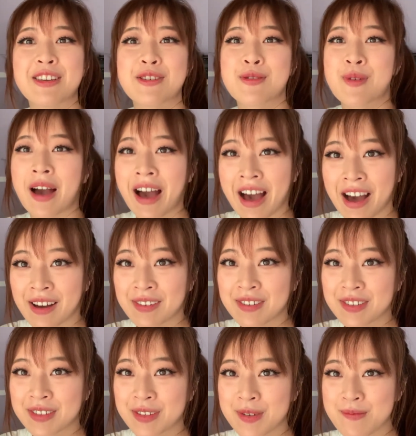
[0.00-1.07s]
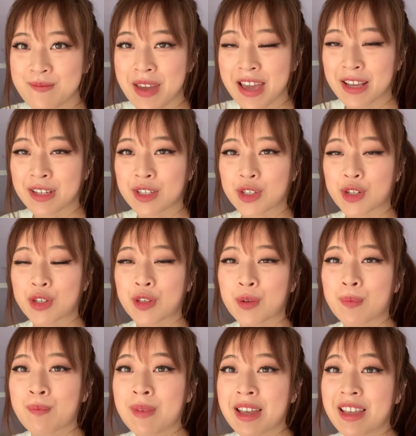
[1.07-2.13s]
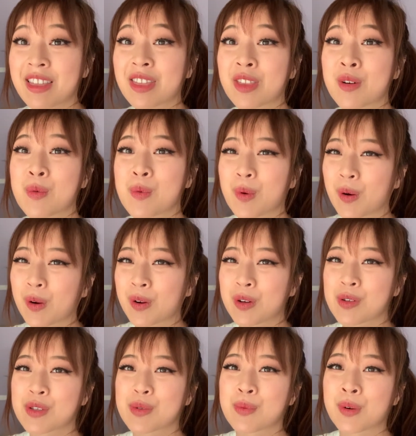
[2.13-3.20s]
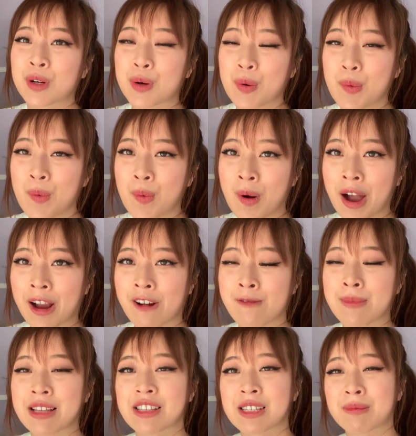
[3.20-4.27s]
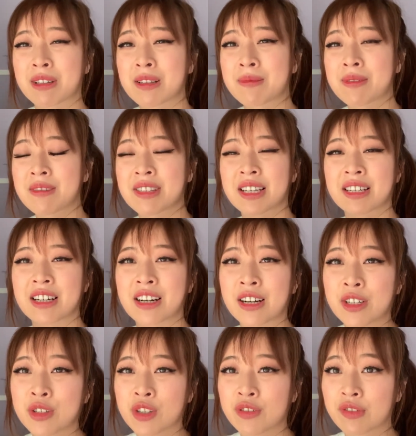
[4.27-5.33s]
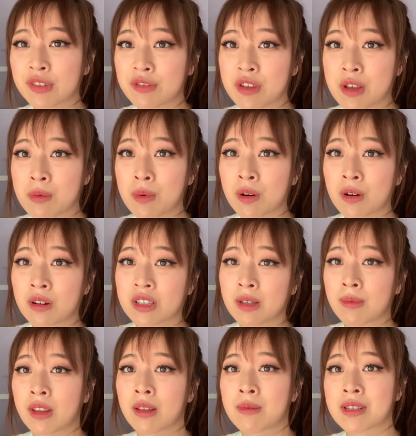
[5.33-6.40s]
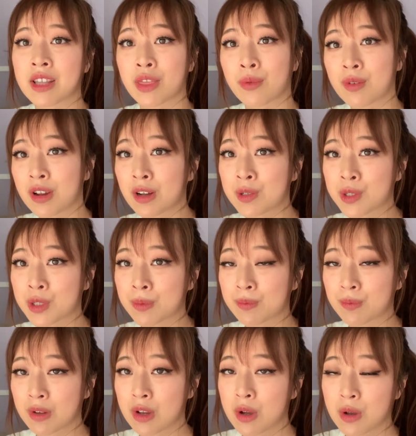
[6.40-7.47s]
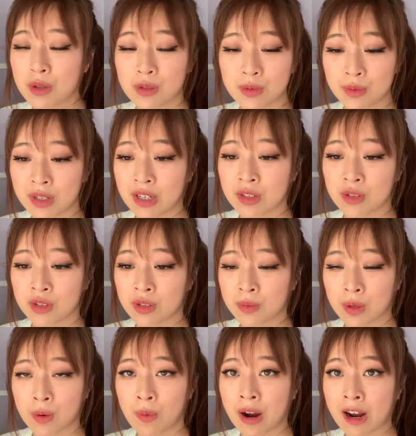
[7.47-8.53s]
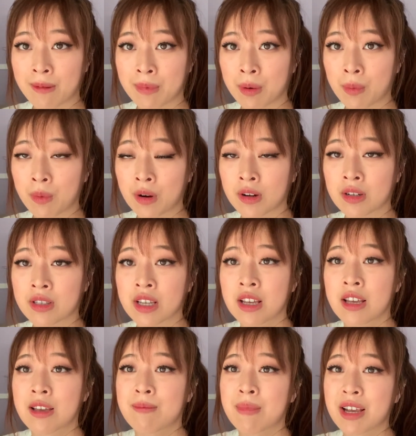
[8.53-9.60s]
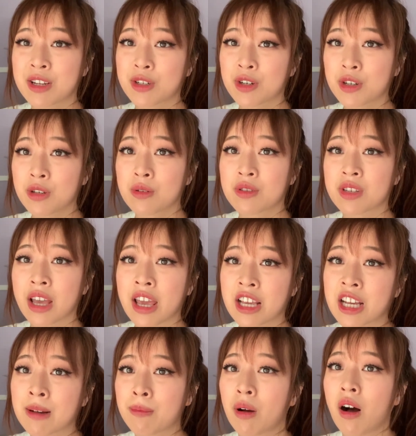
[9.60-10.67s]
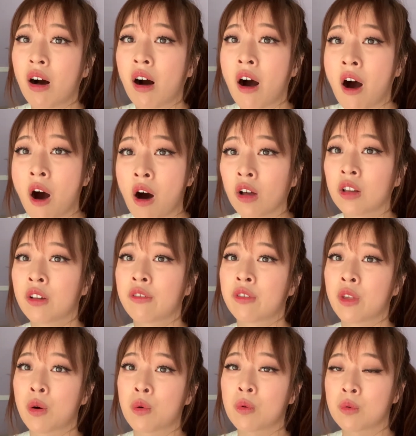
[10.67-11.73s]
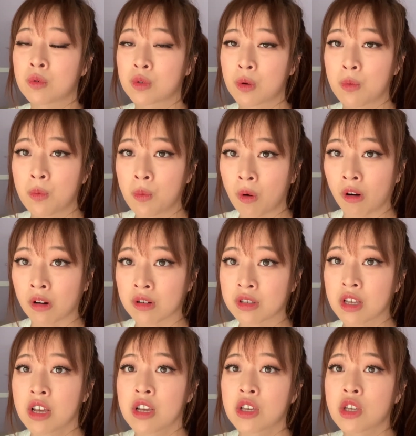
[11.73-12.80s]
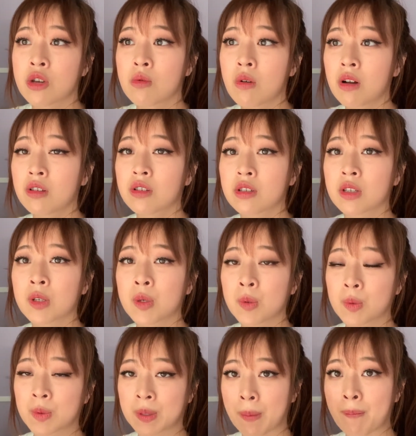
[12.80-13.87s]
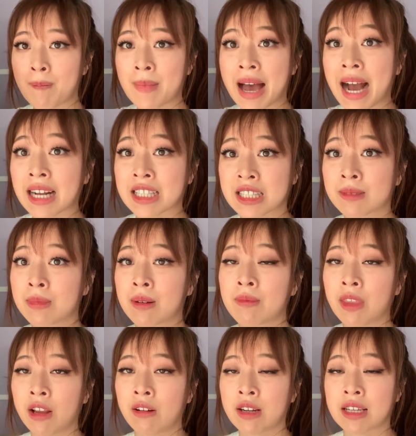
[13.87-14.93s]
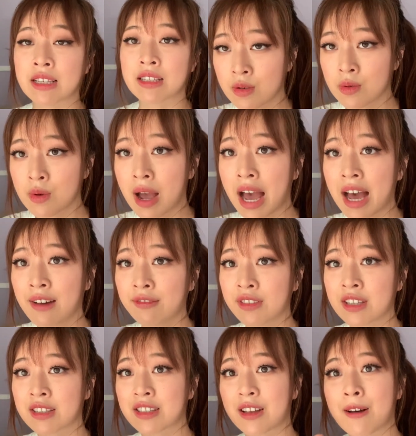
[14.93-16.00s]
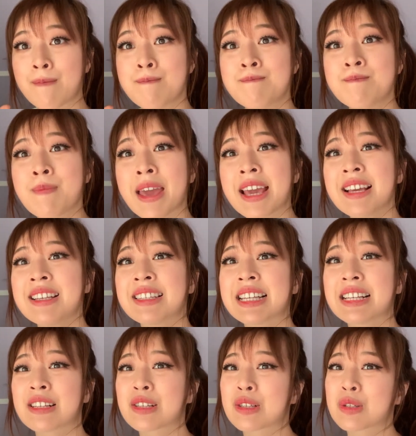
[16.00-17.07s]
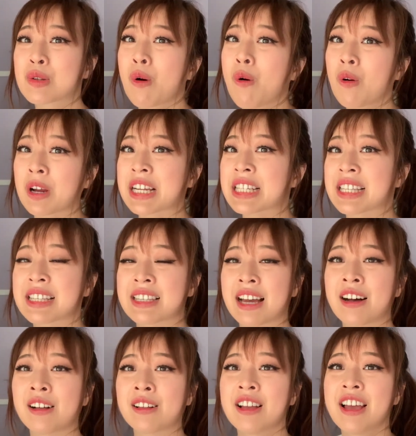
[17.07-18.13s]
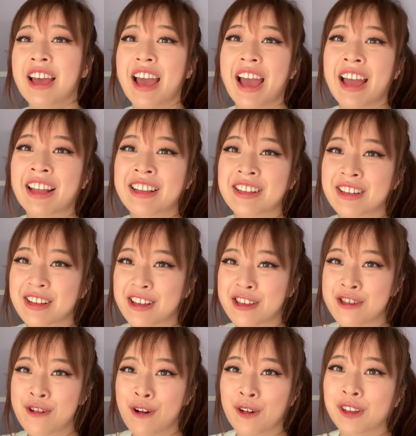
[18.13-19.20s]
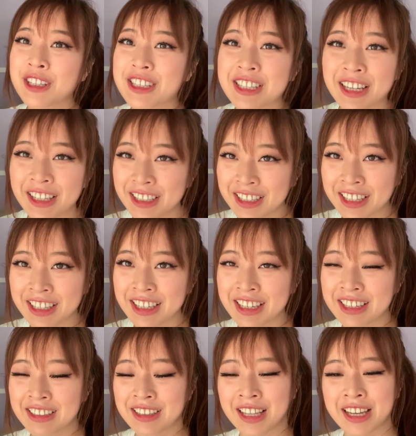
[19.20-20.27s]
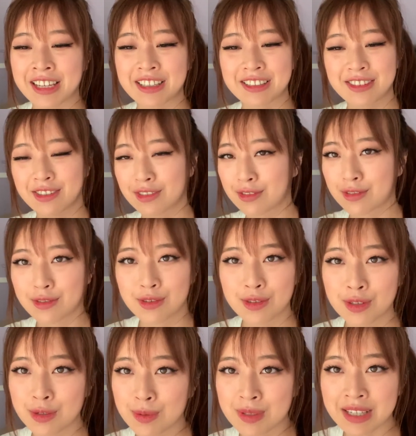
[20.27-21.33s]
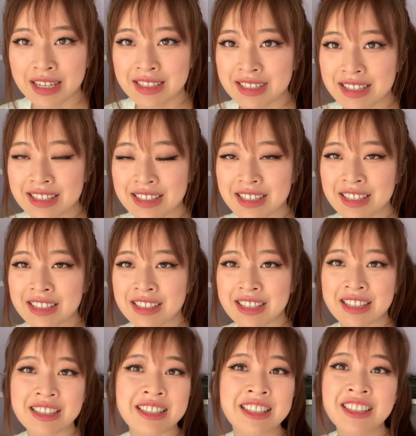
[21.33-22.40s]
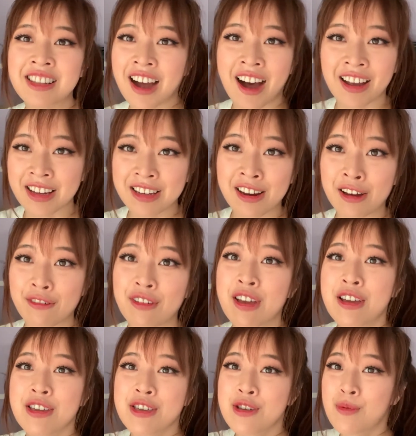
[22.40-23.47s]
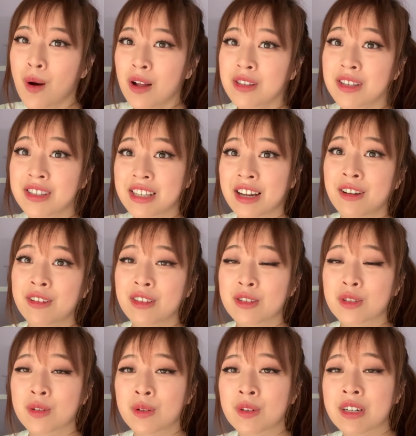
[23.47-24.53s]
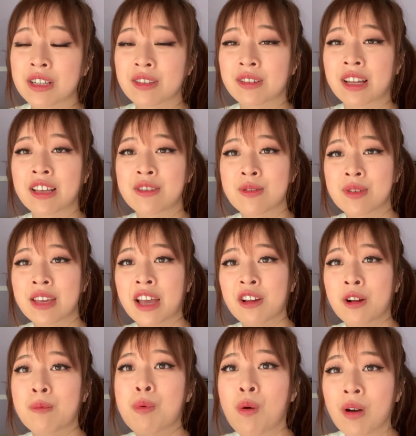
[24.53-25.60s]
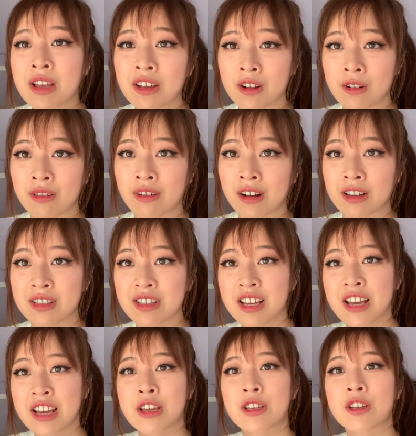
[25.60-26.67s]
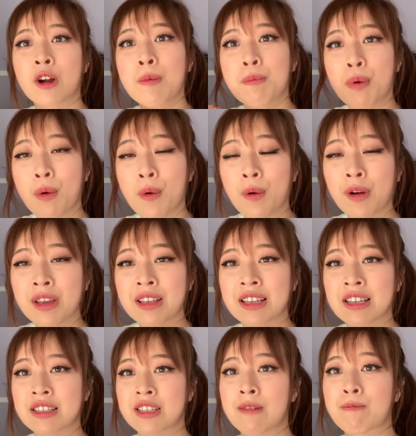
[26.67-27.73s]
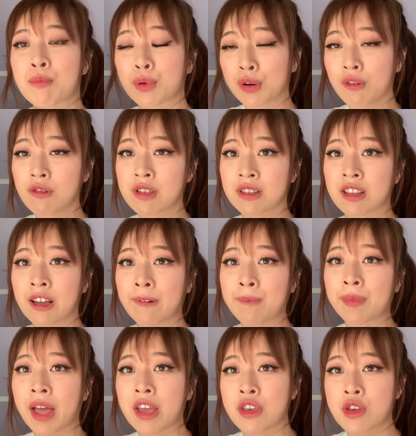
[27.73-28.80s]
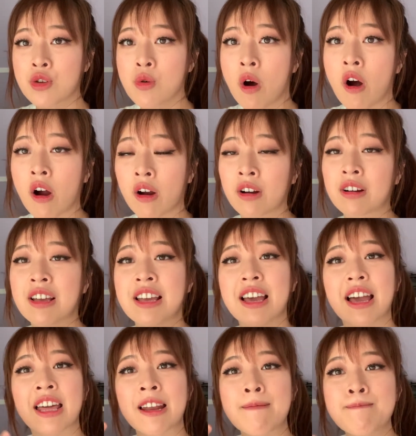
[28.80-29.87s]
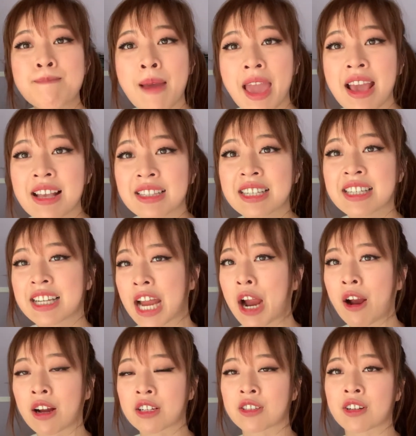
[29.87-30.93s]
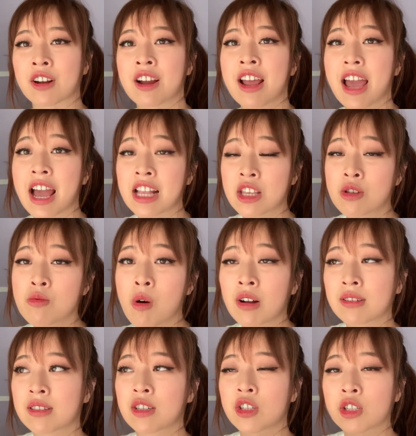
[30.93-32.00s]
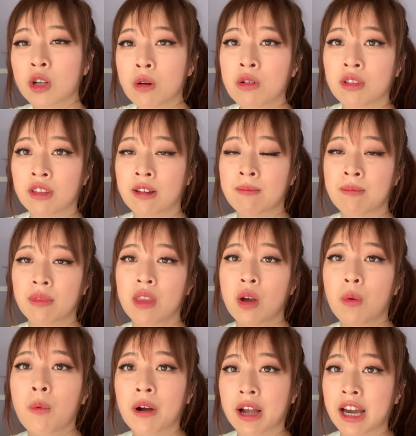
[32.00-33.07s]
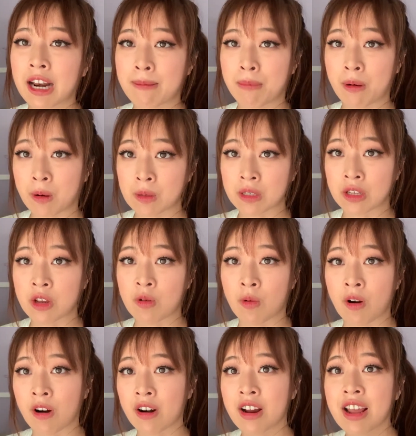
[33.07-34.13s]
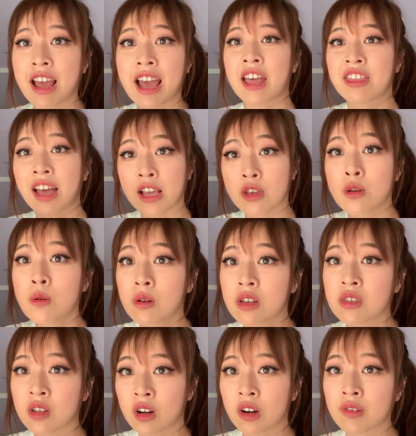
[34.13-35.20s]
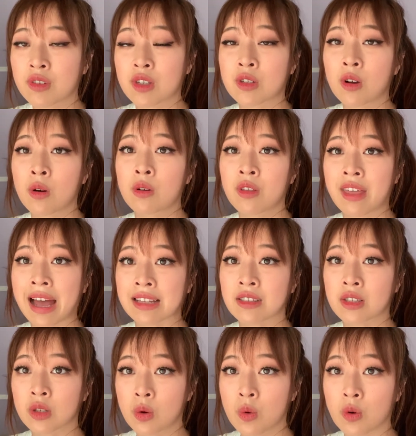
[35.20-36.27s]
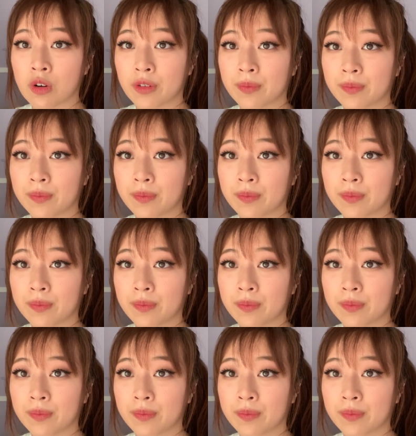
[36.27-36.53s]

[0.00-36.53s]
You have to make sure you meet the words requirement. Some of them is like 150 words, some of them is a 300 requirement words. Make sure you take up all of those words. You want to use the maximum there is. You have this amazing story to tell, and you're only telling it in like 2 sentences is not enough. You want to tell the story so that you get your point across. Your point is to prove to them that you are an amazing character and you want to show them what kind of person you are and that you deserve to go to that school.